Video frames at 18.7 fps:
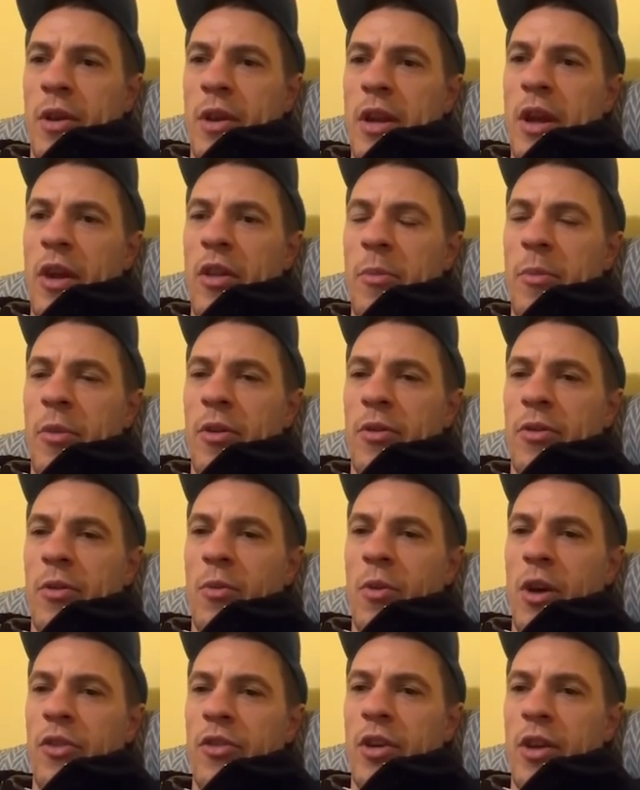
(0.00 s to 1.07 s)
And now the
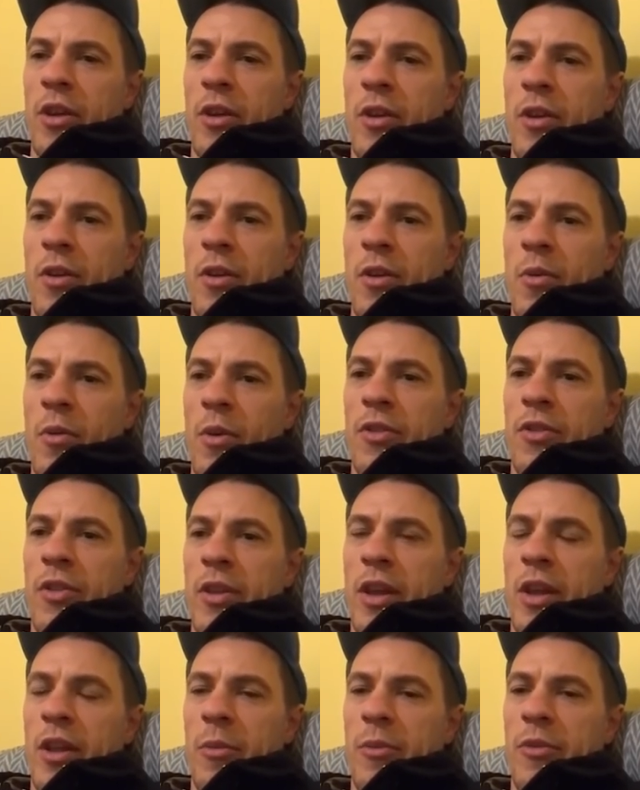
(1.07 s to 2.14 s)
person watching wants
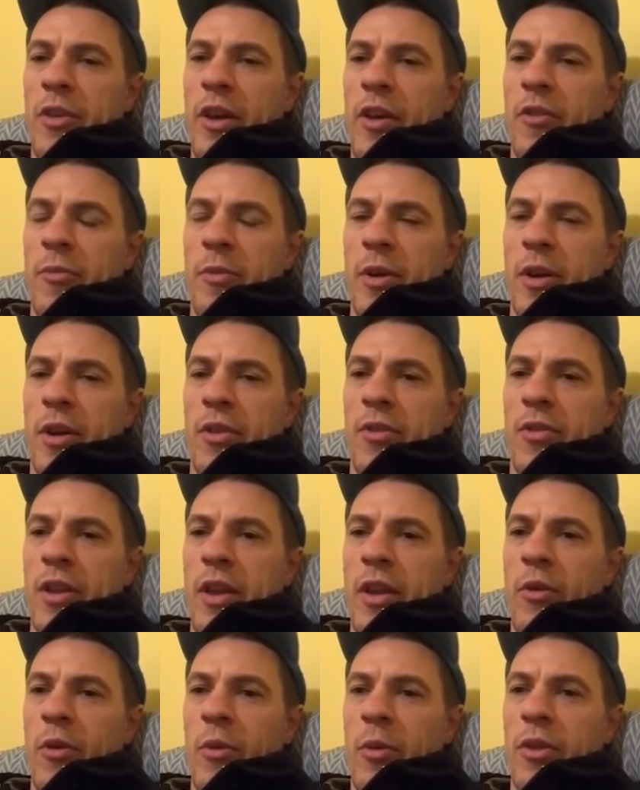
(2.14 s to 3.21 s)
to kill himself because
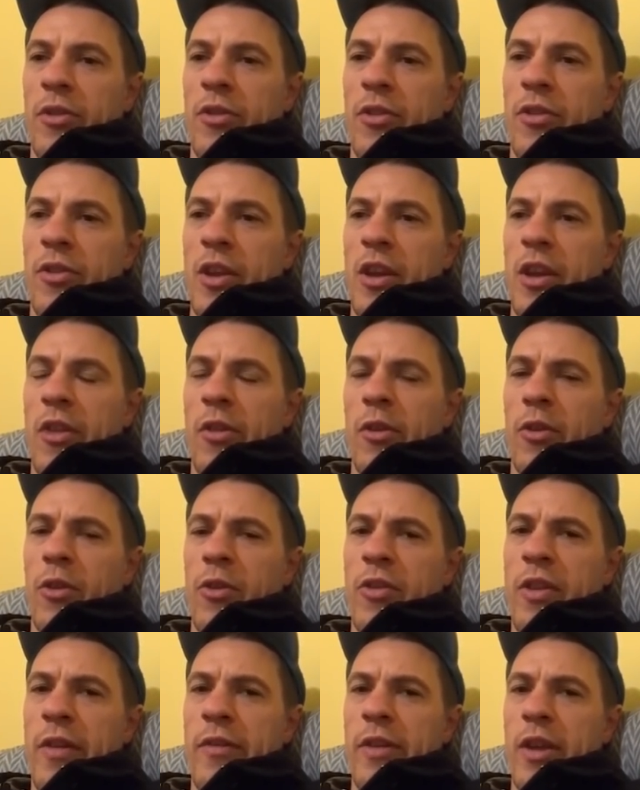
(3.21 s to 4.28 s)
he never wants to see another
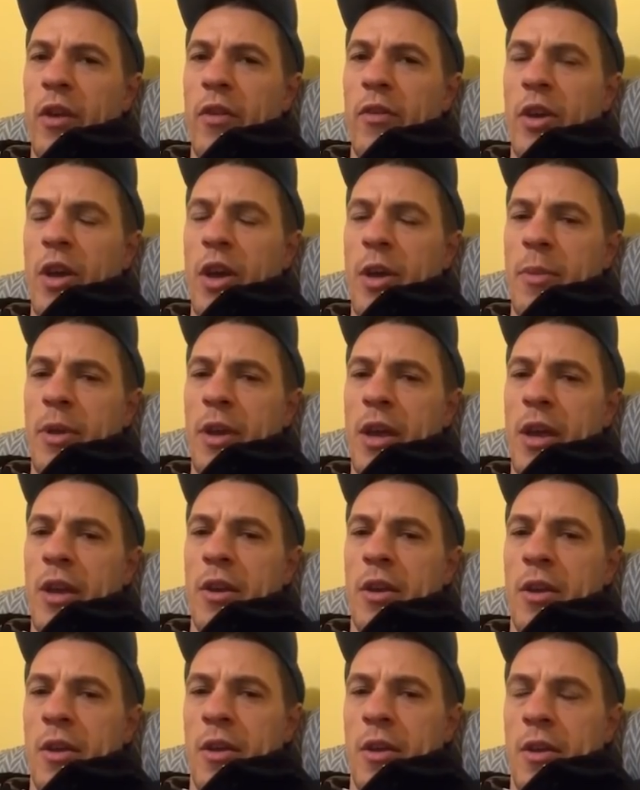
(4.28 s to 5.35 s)
270 over a hip
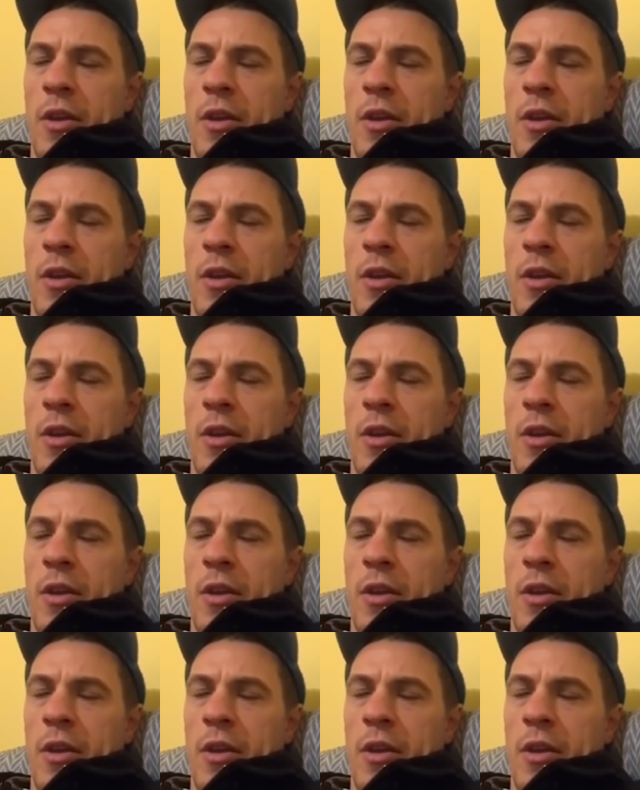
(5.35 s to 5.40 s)
again